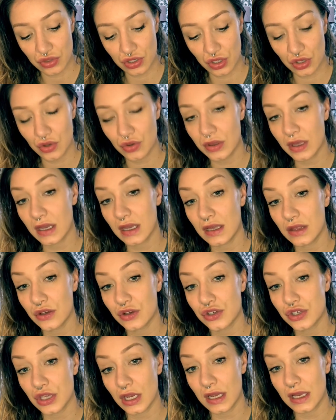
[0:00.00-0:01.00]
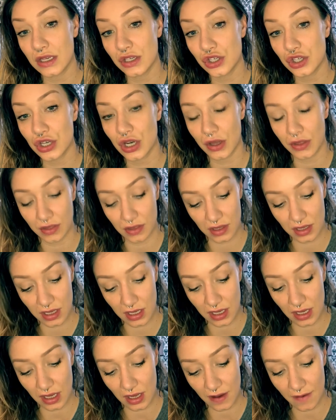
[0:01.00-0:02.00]
So they either changed
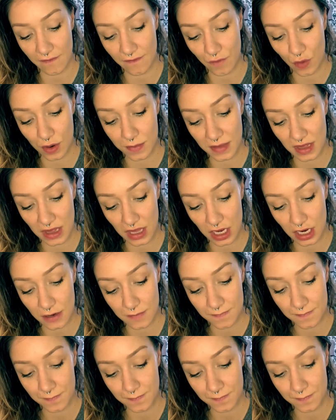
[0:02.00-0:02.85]
the formula.